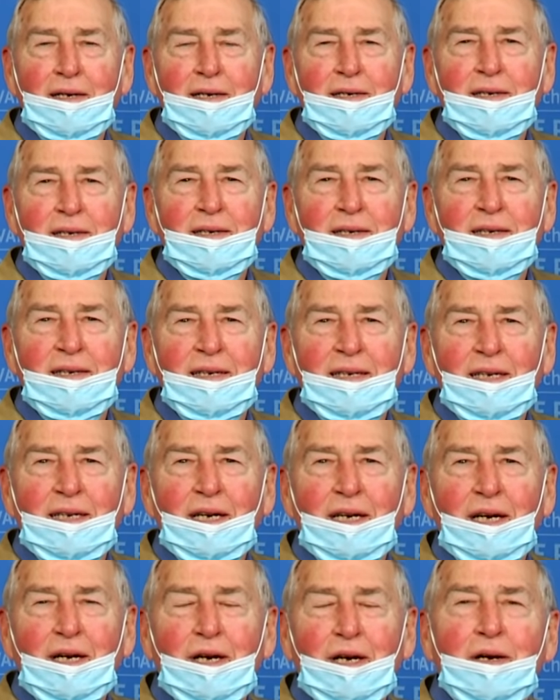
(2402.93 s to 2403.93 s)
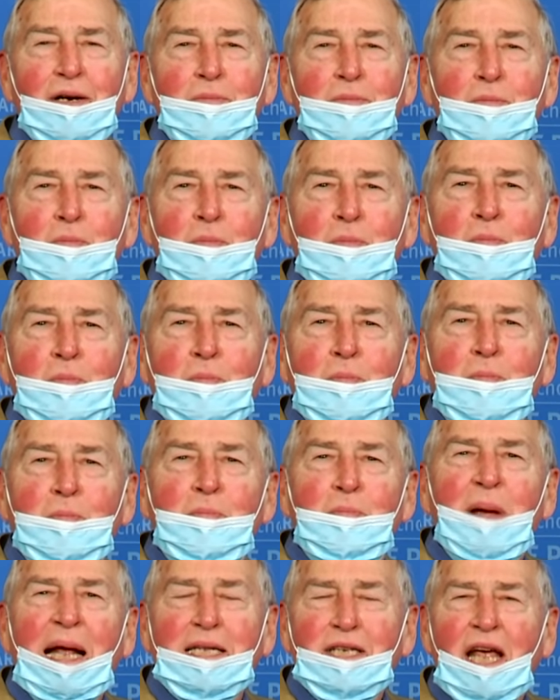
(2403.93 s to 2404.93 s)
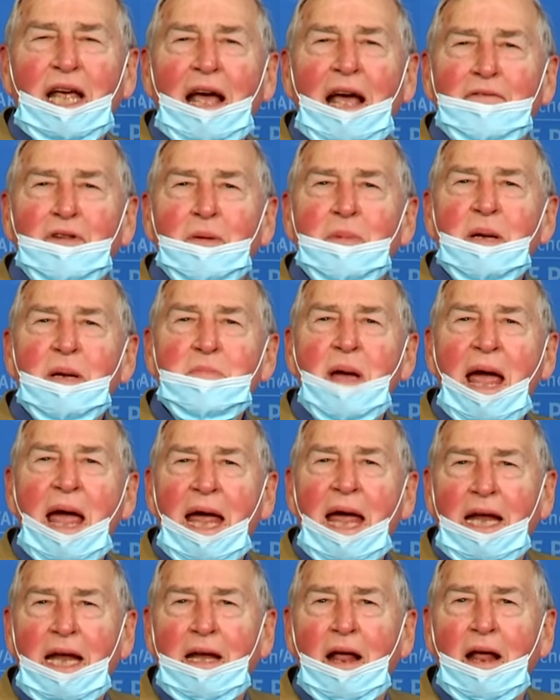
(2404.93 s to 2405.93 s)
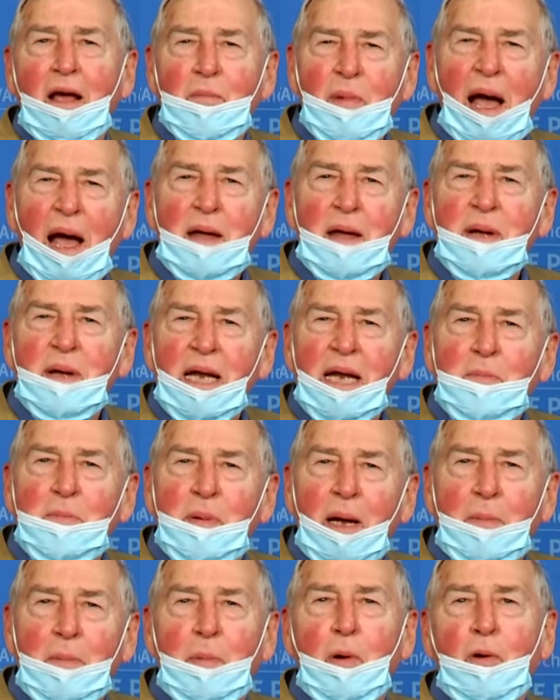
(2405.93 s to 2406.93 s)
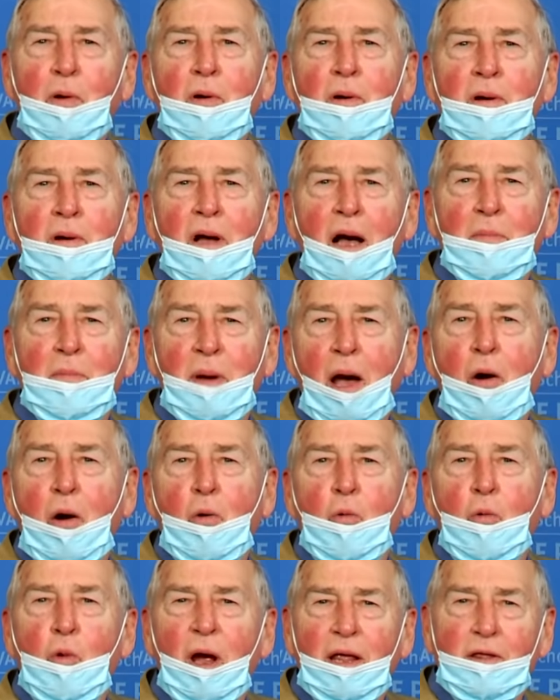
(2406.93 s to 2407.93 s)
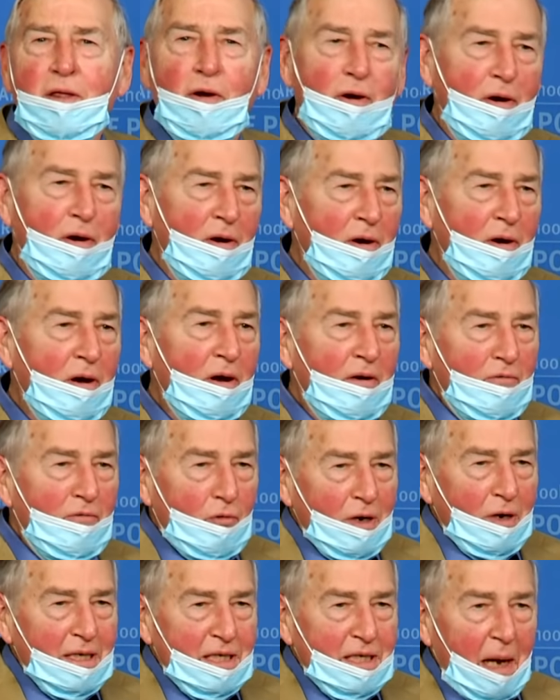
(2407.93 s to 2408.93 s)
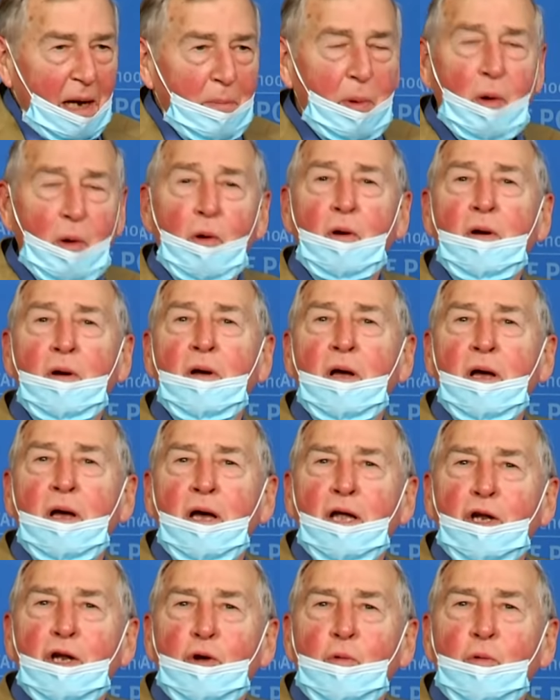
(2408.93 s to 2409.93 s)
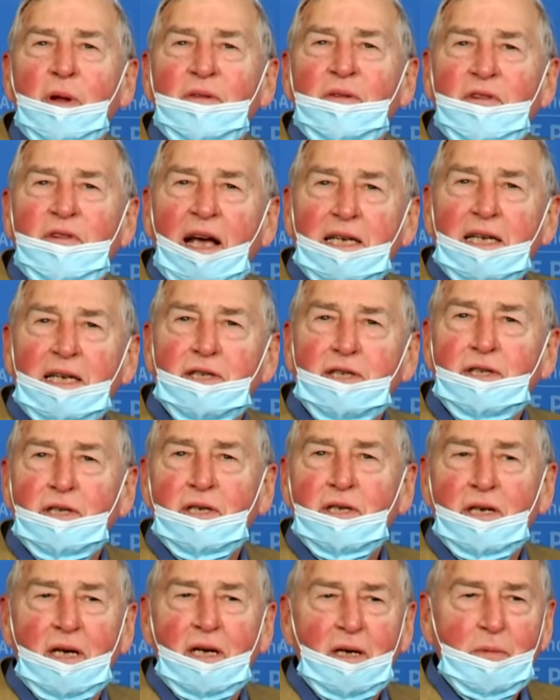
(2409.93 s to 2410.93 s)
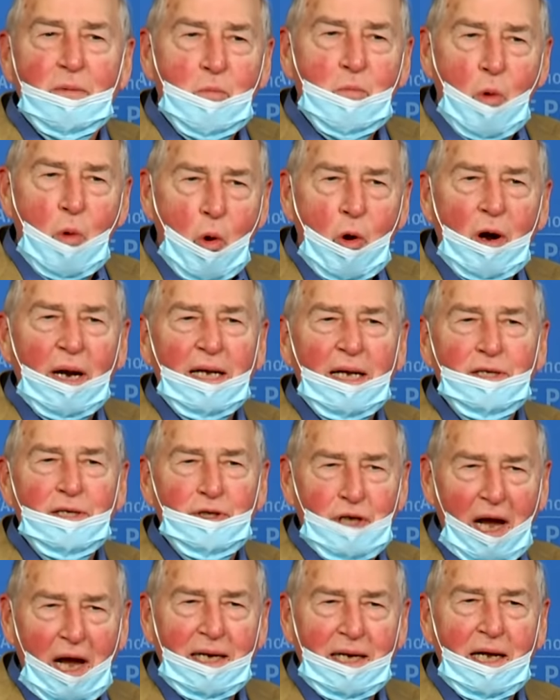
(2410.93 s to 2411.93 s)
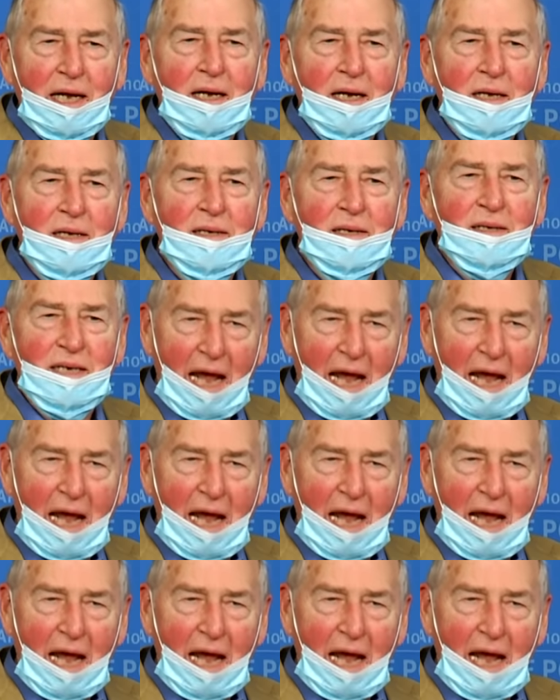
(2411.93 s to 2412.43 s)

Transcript: bets have to be made by many people about whether, for example, to invest more in China now or less,